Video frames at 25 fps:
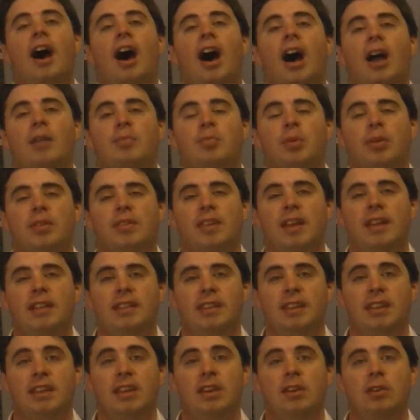I
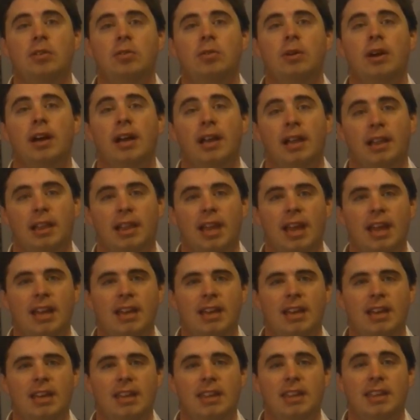present to you,
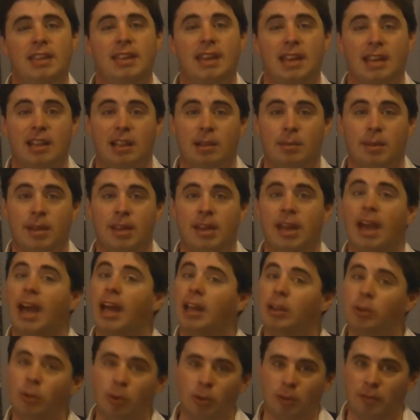ladies, gentlemen,
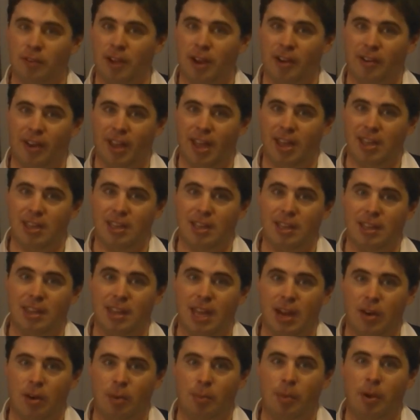and all variations
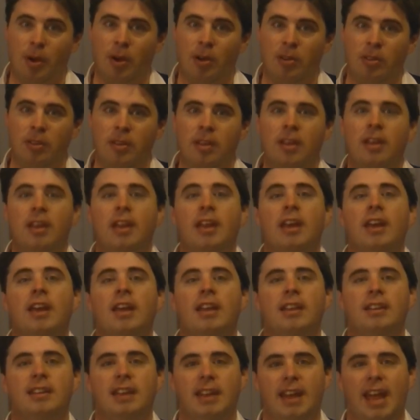thereupon,
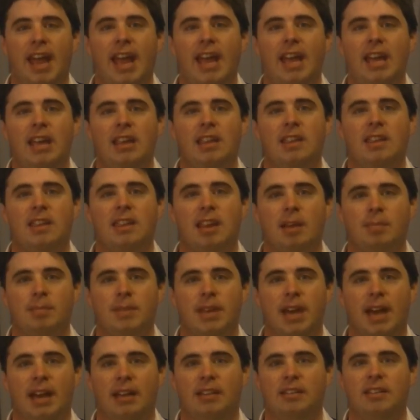today's
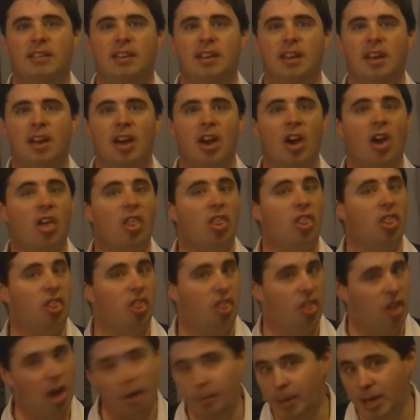subject,
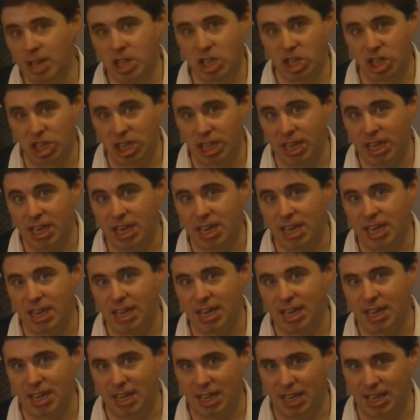The
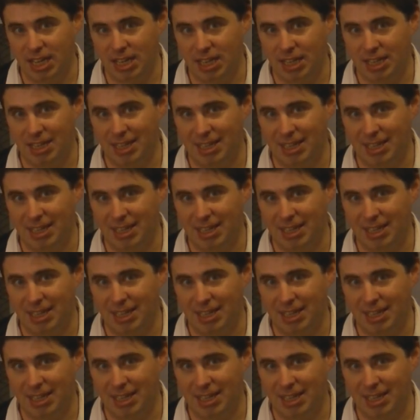Machine.